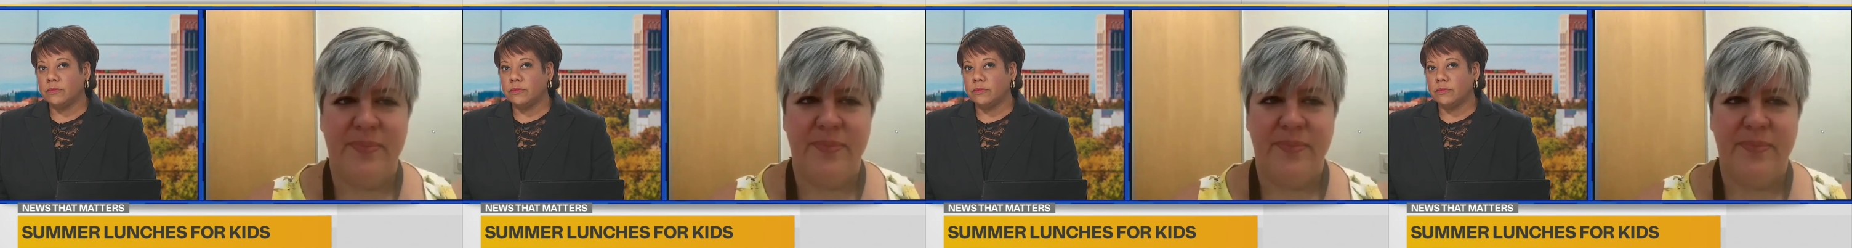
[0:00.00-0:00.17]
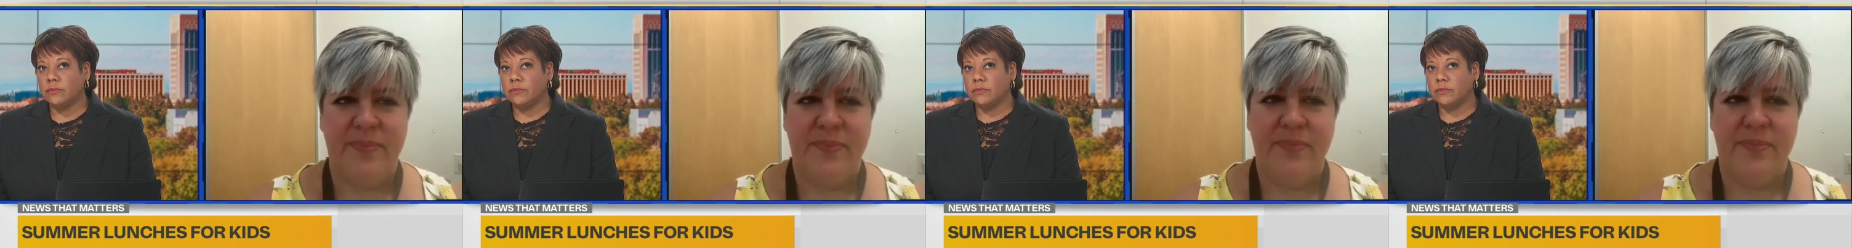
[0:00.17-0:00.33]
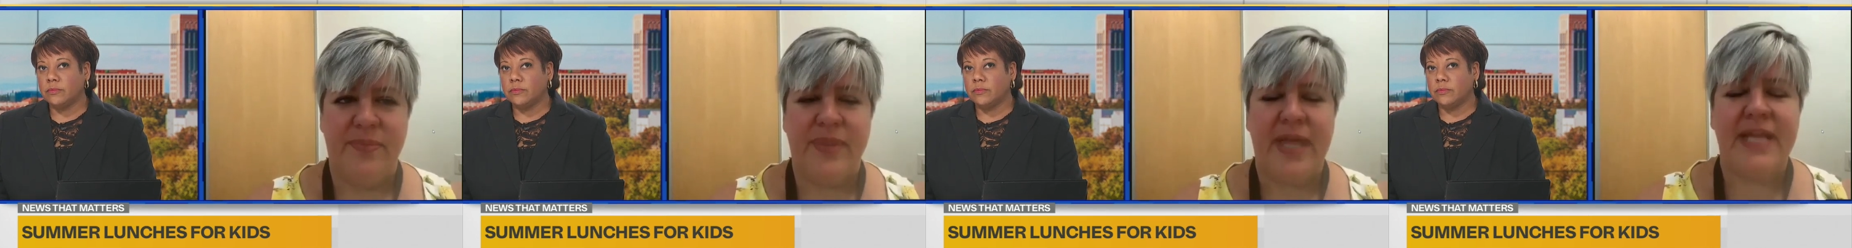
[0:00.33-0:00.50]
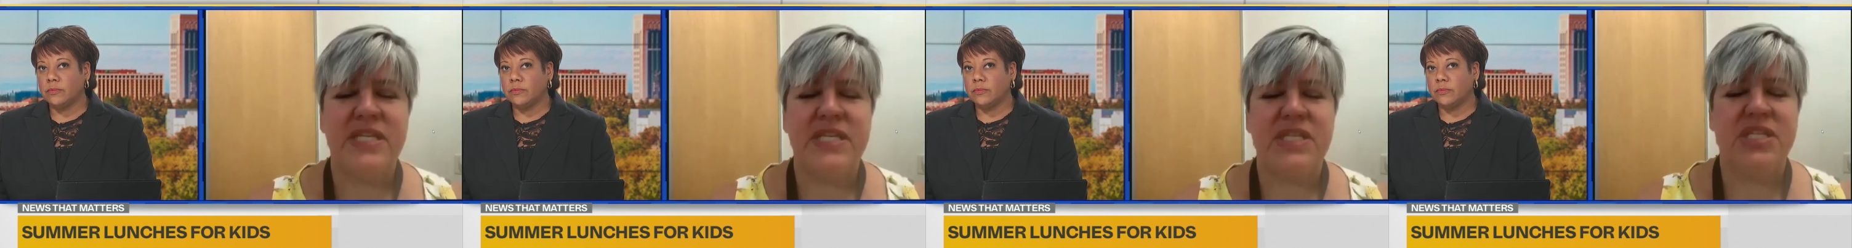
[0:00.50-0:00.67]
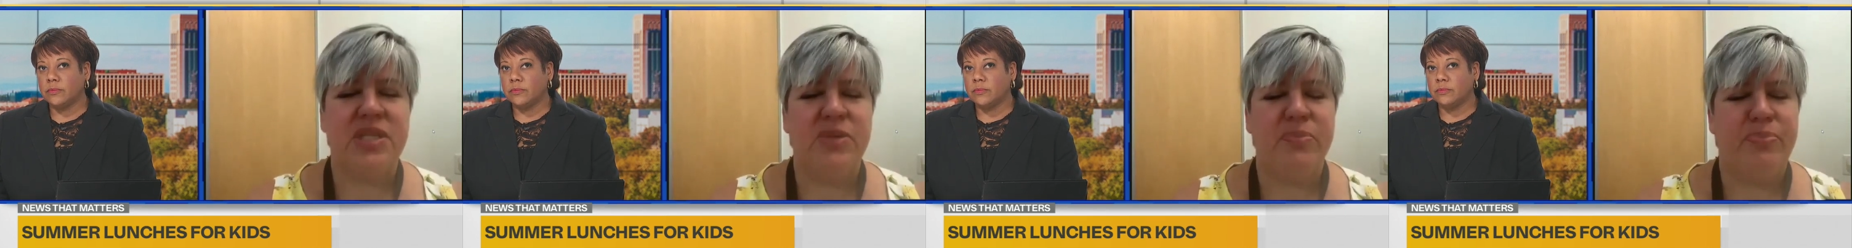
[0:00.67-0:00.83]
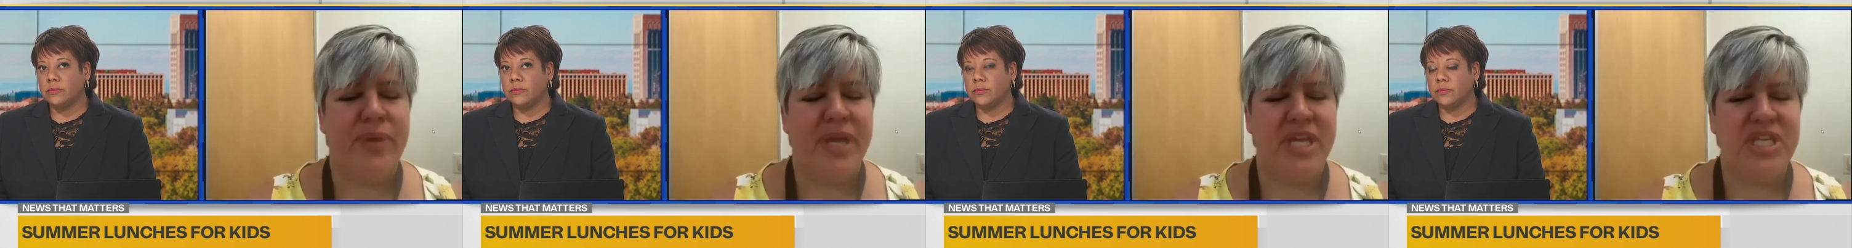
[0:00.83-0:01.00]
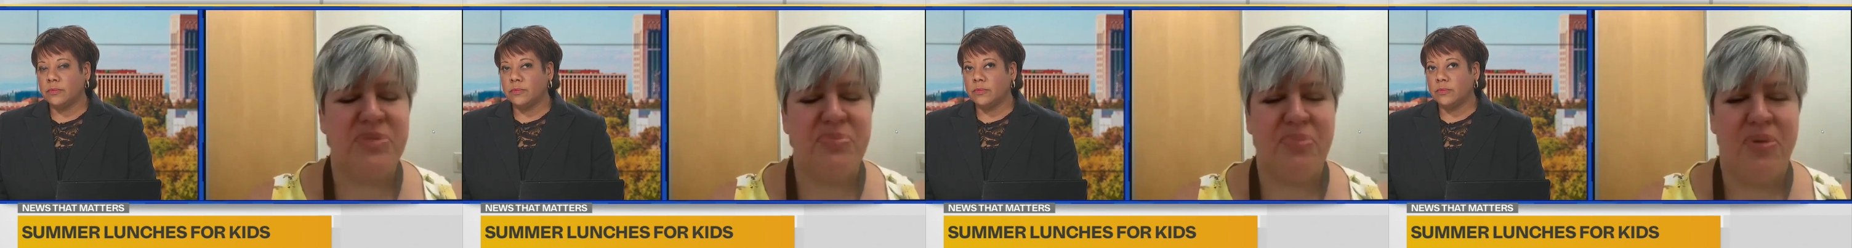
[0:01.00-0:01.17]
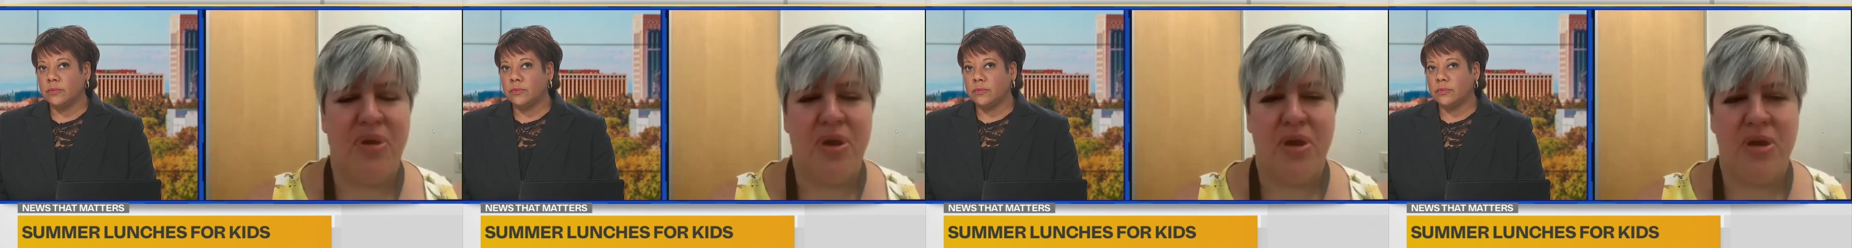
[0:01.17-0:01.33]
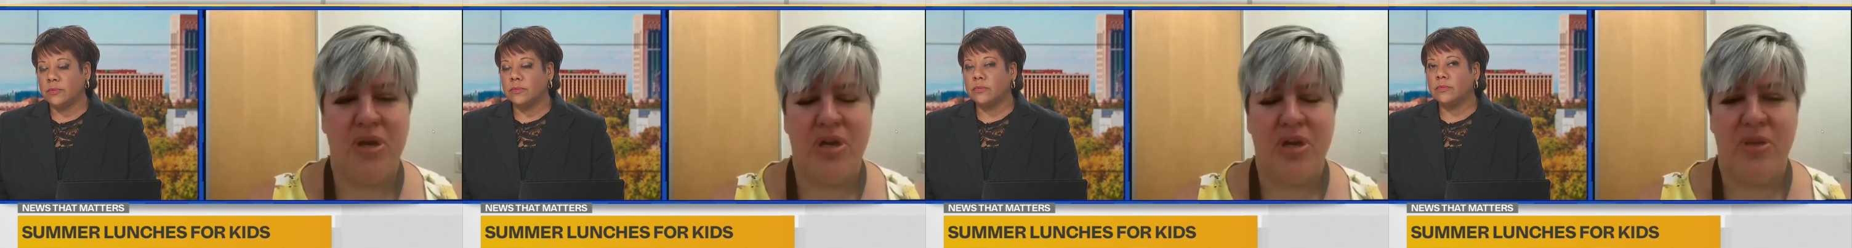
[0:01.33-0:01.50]
Speaker 1: That's the best part
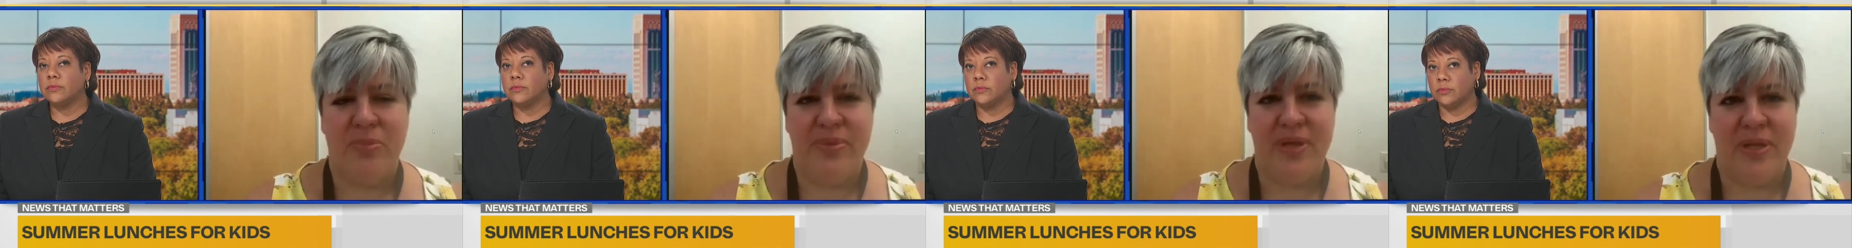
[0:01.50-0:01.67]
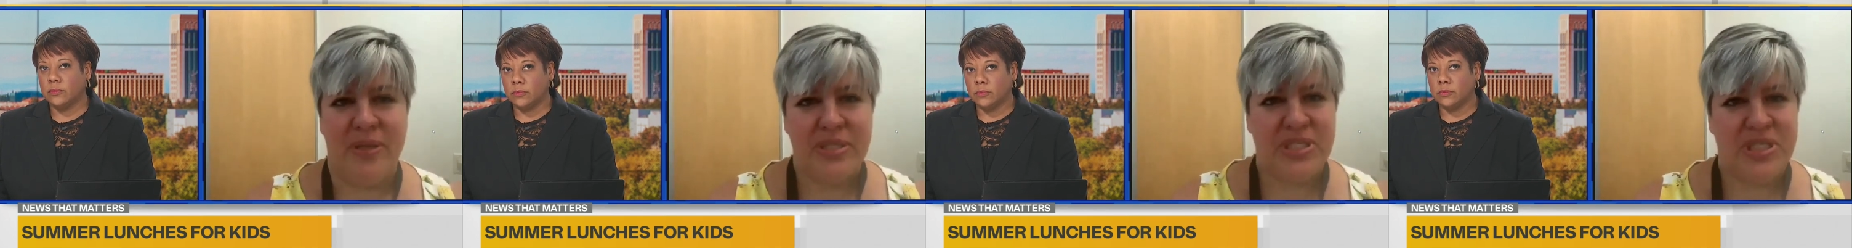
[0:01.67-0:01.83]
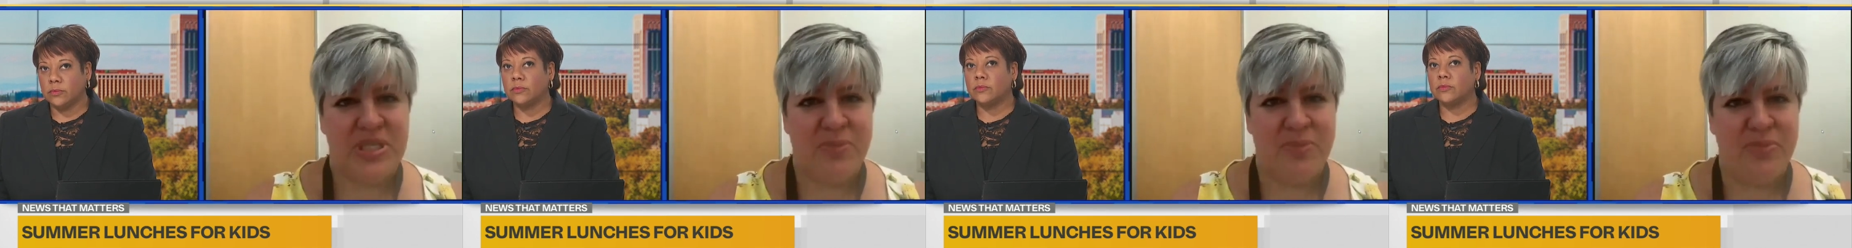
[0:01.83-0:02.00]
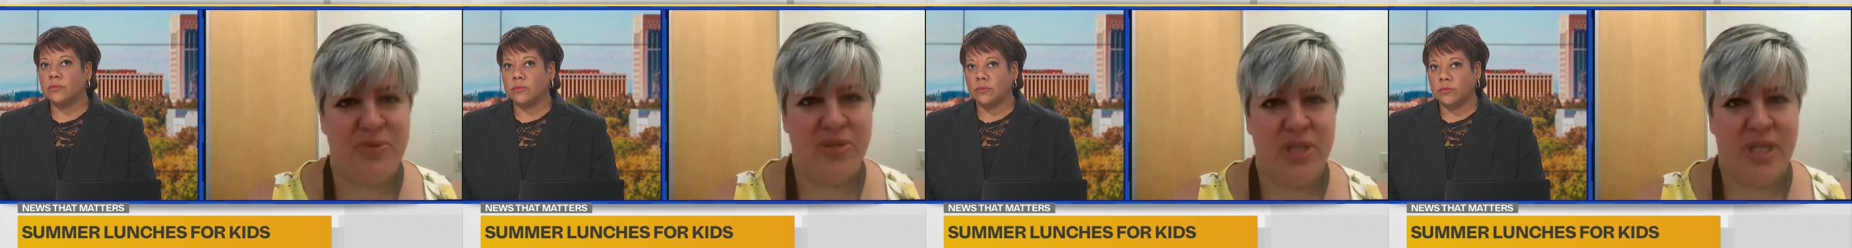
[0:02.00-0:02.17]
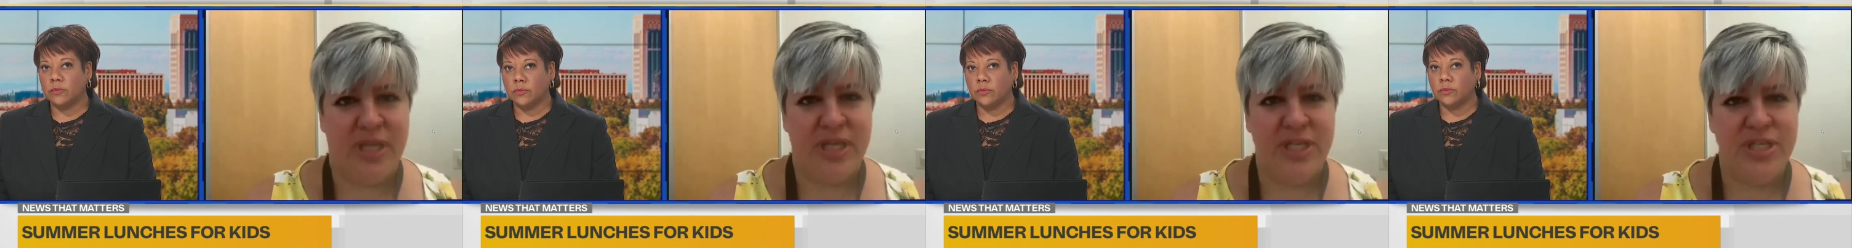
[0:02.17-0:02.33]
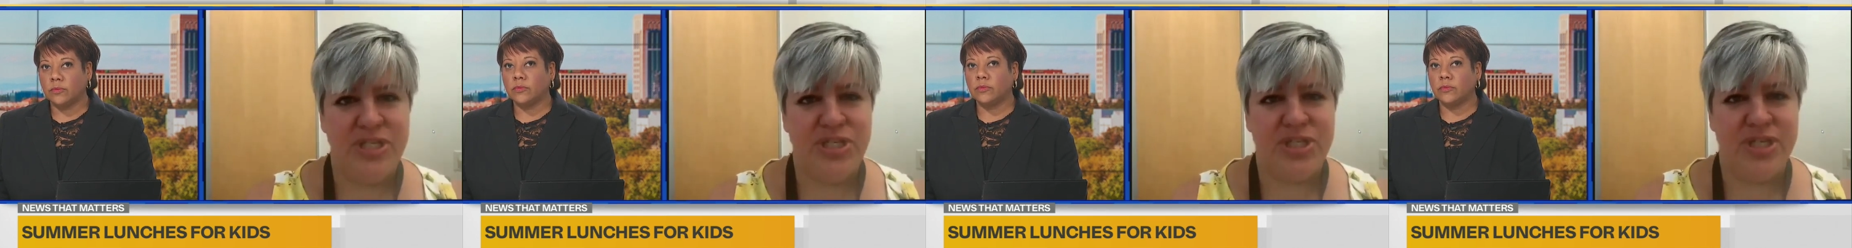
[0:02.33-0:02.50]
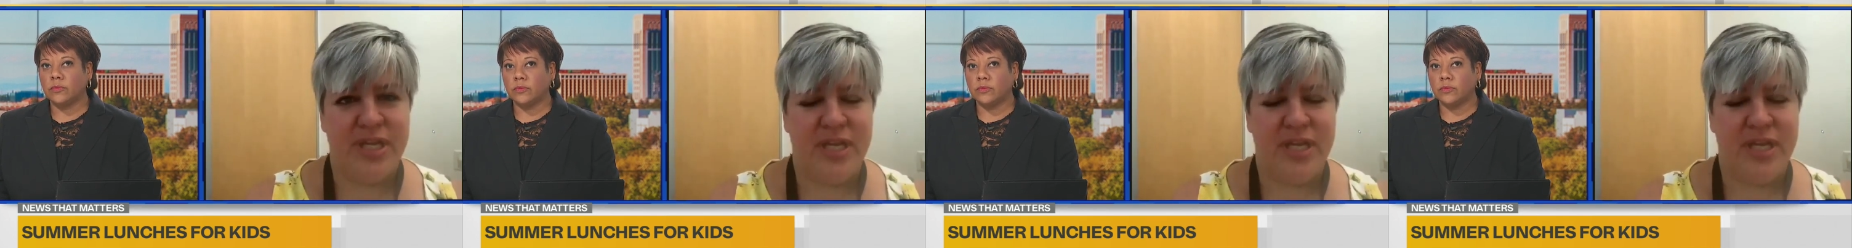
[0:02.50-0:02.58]
about summer lunch at